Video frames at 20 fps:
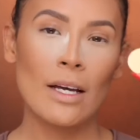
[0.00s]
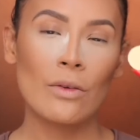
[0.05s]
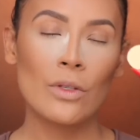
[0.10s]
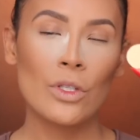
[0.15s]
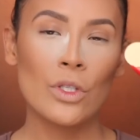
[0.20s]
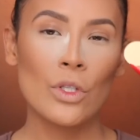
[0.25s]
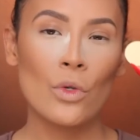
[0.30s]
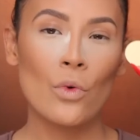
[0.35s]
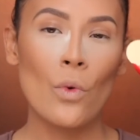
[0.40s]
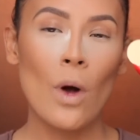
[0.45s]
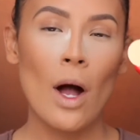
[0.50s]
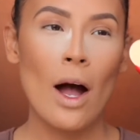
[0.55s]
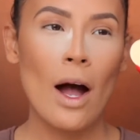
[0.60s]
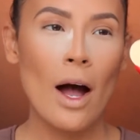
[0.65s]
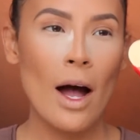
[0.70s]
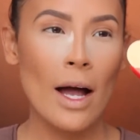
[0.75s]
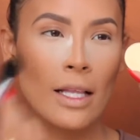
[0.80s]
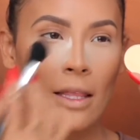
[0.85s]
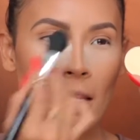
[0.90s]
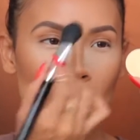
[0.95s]
Now to
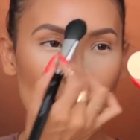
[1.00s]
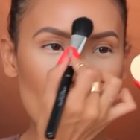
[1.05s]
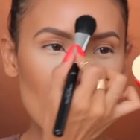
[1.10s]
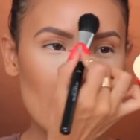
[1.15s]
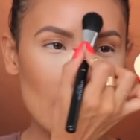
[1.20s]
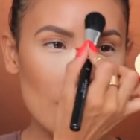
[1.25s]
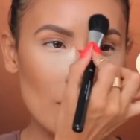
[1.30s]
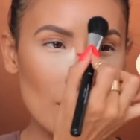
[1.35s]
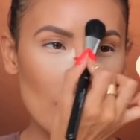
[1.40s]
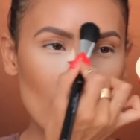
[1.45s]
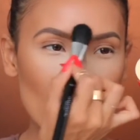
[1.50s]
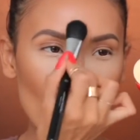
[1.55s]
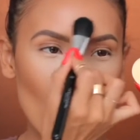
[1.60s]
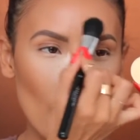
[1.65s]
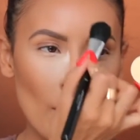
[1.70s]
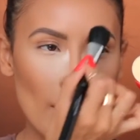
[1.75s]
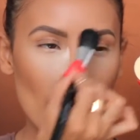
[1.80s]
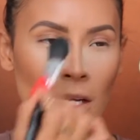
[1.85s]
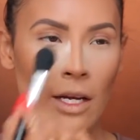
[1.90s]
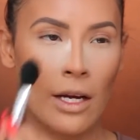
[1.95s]
highlight the
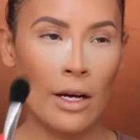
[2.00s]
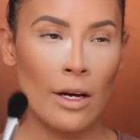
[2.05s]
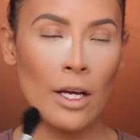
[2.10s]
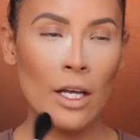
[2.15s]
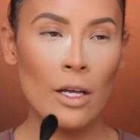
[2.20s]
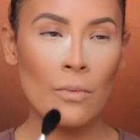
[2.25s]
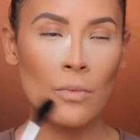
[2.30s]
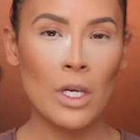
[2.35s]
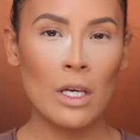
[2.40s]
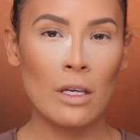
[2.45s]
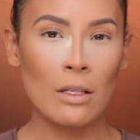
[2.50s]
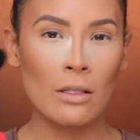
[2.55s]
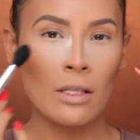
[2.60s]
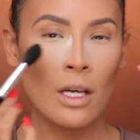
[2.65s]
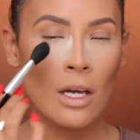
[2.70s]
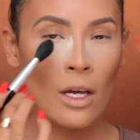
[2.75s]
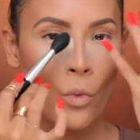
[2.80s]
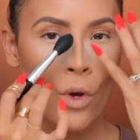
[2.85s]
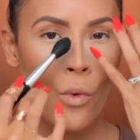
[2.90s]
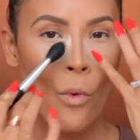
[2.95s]
forehead area, because
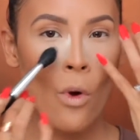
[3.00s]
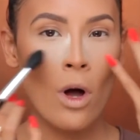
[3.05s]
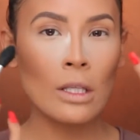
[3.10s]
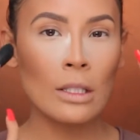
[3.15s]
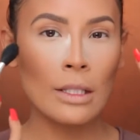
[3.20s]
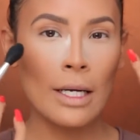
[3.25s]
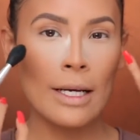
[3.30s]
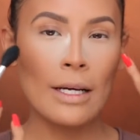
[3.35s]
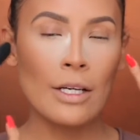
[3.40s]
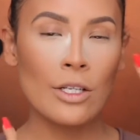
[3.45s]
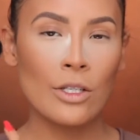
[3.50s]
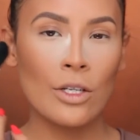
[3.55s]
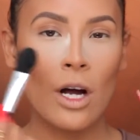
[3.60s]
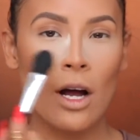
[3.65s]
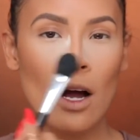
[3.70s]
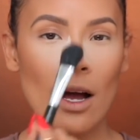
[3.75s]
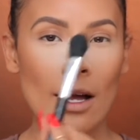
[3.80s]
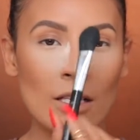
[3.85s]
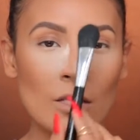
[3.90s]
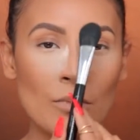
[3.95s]
we want light under our
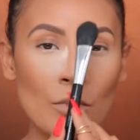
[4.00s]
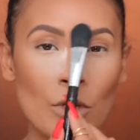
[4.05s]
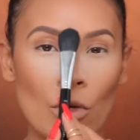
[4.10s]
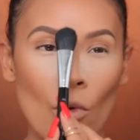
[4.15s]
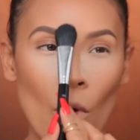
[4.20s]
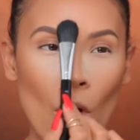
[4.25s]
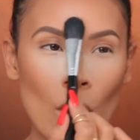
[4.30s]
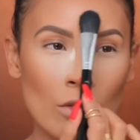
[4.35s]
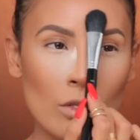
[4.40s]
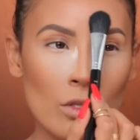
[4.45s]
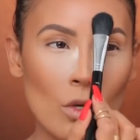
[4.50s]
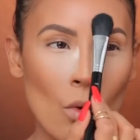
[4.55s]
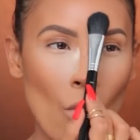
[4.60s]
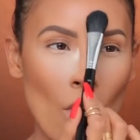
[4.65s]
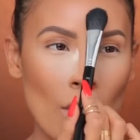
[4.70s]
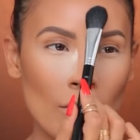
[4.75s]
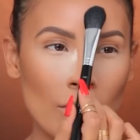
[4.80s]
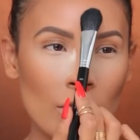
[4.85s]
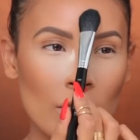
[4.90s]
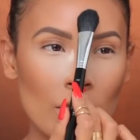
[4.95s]
eyes, but you also
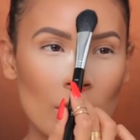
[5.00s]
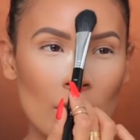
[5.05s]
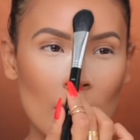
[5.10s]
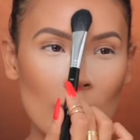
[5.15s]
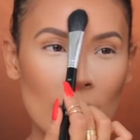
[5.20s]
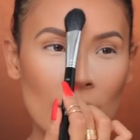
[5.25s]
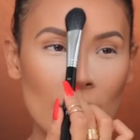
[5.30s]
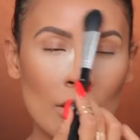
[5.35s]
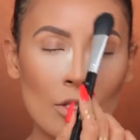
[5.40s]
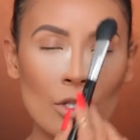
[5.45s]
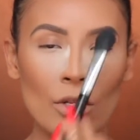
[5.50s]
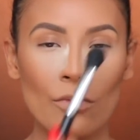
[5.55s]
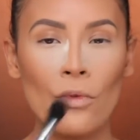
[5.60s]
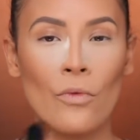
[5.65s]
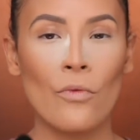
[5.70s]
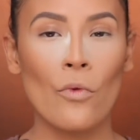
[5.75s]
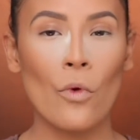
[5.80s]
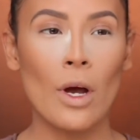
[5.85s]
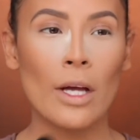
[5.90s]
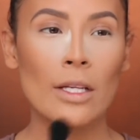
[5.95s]
want the center of the
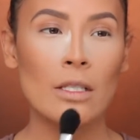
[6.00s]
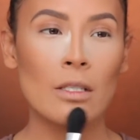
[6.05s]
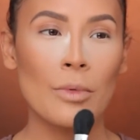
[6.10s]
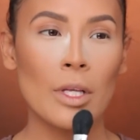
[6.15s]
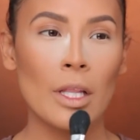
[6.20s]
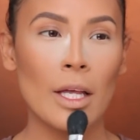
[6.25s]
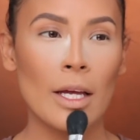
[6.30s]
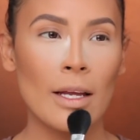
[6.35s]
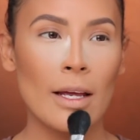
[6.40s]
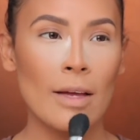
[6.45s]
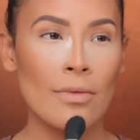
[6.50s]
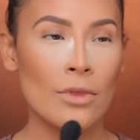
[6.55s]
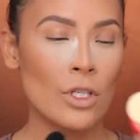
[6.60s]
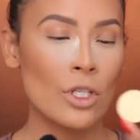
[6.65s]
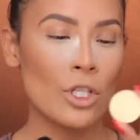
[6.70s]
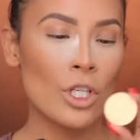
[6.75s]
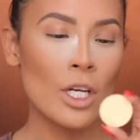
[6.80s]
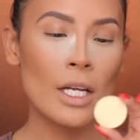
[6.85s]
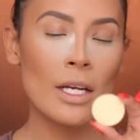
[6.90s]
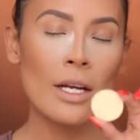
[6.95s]
forehead to be light and the
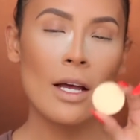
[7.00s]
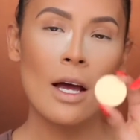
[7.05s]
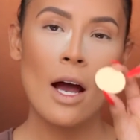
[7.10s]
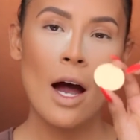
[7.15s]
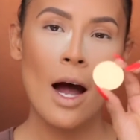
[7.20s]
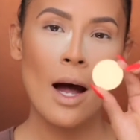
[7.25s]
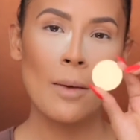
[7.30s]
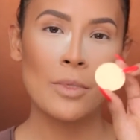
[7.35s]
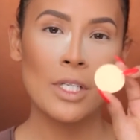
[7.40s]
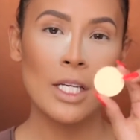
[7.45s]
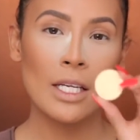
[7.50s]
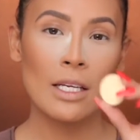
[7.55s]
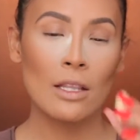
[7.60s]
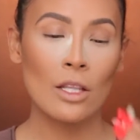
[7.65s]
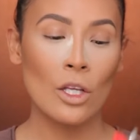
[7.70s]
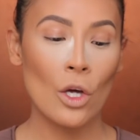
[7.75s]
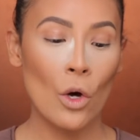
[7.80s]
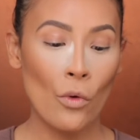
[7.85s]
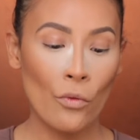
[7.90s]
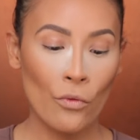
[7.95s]
chin. I'm taking
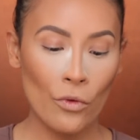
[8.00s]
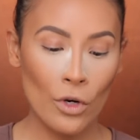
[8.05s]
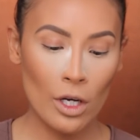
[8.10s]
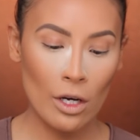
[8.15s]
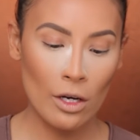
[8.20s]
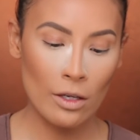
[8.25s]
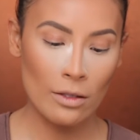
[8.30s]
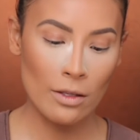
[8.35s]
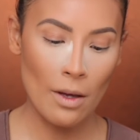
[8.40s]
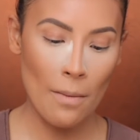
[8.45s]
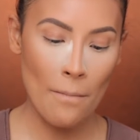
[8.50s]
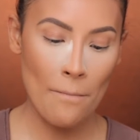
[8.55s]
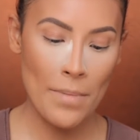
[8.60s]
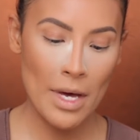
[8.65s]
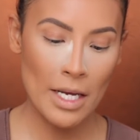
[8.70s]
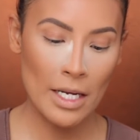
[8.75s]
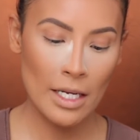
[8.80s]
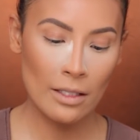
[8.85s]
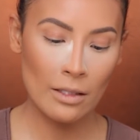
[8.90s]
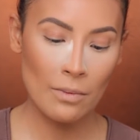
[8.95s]
the OFRA
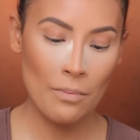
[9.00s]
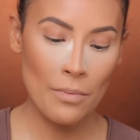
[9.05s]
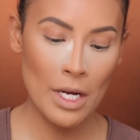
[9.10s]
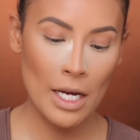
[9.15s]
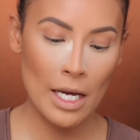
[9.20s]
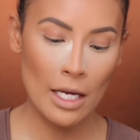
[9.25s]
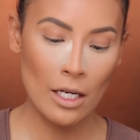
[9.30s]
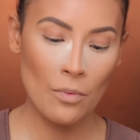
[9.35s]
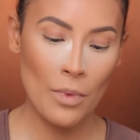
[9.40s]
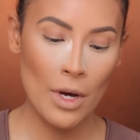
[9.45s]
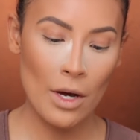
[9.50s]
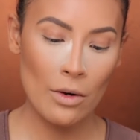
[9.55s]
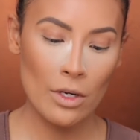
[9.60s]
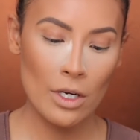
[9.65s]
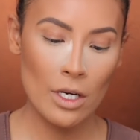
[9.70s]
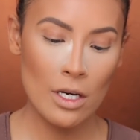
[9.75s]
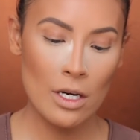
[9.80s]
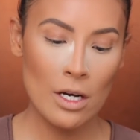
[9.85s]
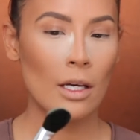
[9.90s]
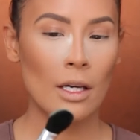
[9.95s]
Cosmetics Banana
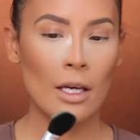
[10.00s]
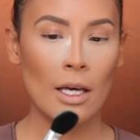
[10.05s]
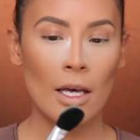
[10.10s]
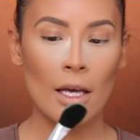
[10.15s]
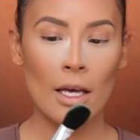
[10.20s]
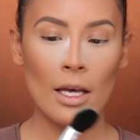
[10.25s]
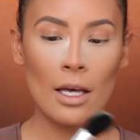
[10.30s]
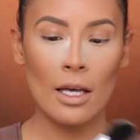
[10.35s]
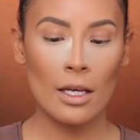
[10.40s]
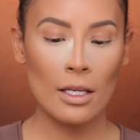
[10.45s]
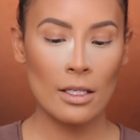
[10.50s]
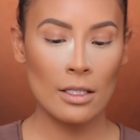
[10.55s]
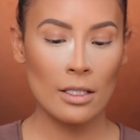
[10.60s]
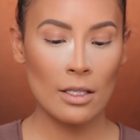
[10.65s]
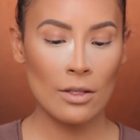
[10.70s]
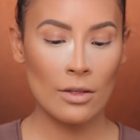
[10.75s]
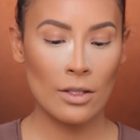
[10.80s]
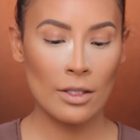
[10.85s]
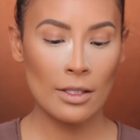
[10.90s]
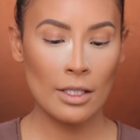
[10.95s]
Powder,
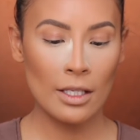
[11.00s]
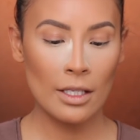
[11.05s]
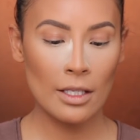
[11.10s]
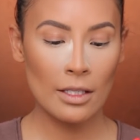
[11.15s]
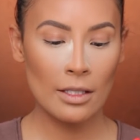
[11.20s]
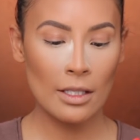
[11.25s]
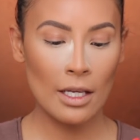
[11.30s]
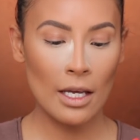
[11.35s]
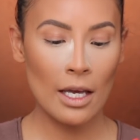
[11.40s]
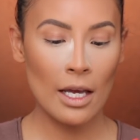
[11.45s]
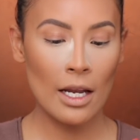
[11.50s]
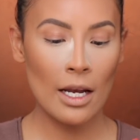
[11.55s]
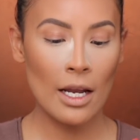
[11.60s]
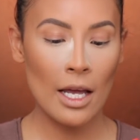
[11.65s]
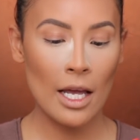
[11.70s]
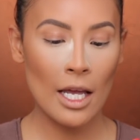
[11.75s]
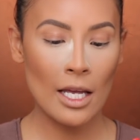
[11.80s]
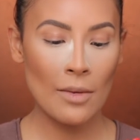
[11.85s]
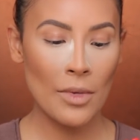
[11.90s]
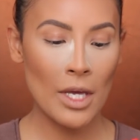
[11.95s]
and this is an
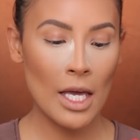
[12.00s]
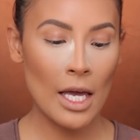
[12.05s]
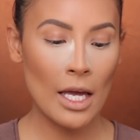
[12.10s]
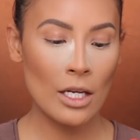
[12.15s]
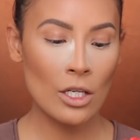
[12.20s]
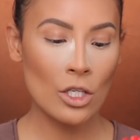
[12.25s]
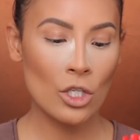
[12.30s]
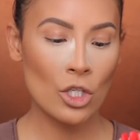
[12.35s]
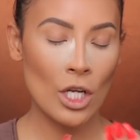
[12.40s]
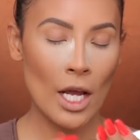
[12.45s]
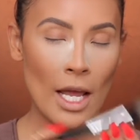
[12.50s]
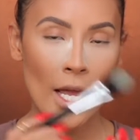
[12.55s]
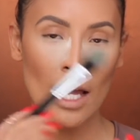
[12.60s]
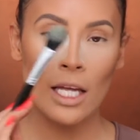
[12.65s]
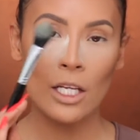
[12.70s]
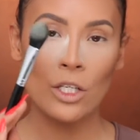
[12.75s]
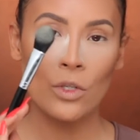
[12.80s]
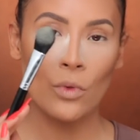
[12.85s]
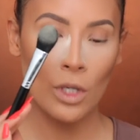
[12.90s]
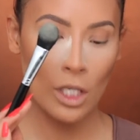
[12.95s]
ABH
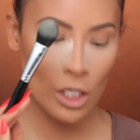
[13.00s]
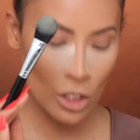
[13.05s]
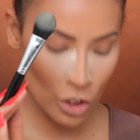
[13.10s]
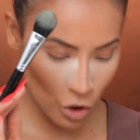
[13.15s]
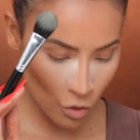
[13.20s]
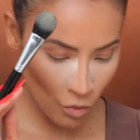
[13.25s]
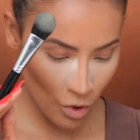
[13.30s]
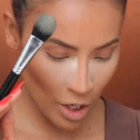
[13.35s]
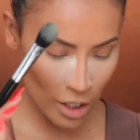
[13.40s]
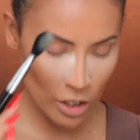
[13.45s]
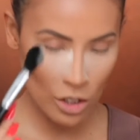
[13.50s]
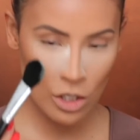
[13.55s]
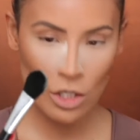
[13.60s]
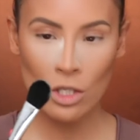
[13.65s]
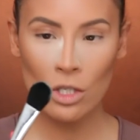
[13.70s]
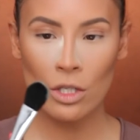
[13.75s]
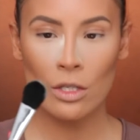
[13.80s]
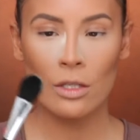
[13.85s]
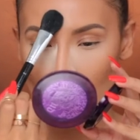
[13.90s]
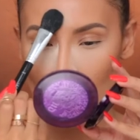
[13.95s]
A22 brush.